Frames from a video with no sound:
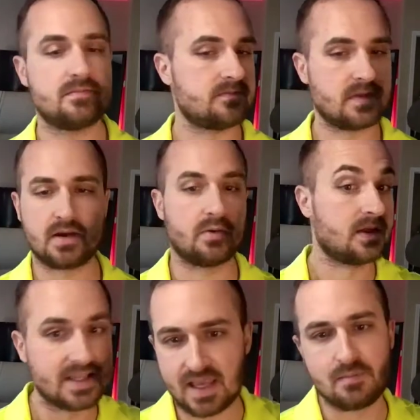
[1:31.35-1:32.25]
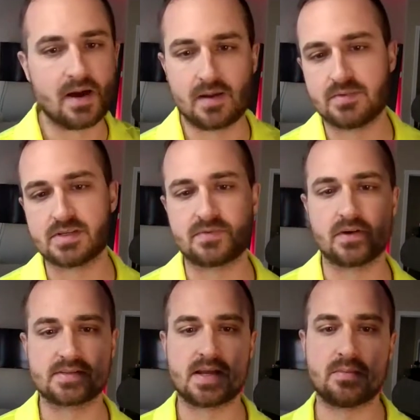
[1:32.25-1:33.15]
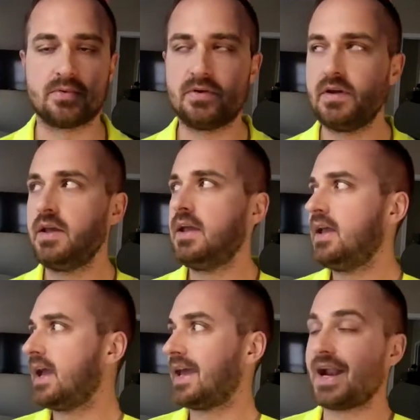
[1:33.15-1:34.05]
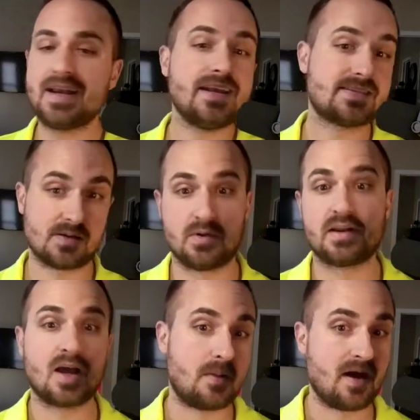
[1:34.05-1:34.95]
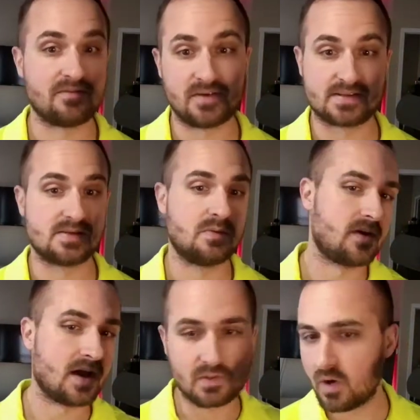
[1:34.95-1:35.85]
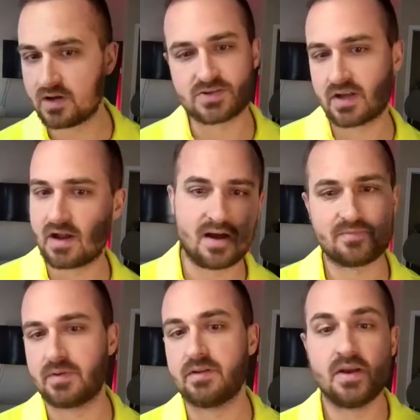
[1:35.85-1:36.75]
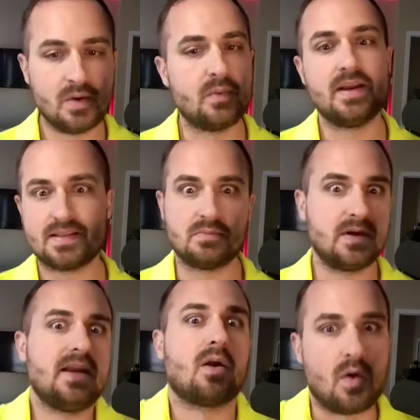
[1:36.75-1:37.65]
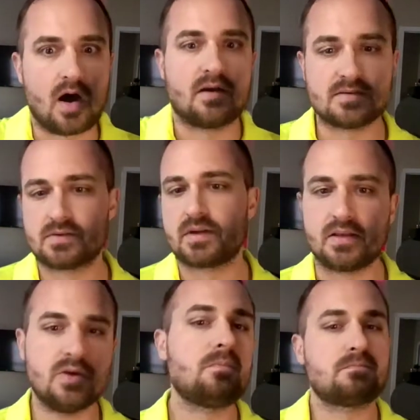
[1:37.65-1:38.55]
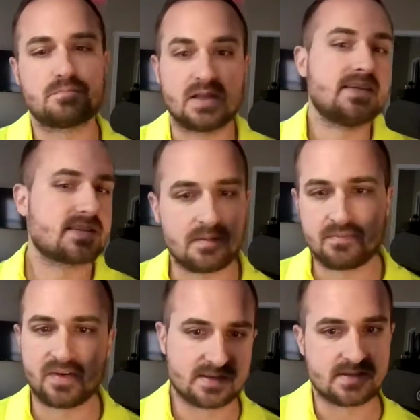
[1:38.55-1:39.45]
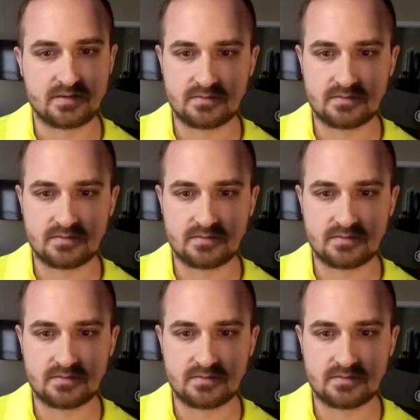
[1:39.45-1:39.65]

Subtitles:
a leaking pipe, just for example, and I need someone to come out and fix it. We've got the water shut off, but we need our water, so can you please come fix it?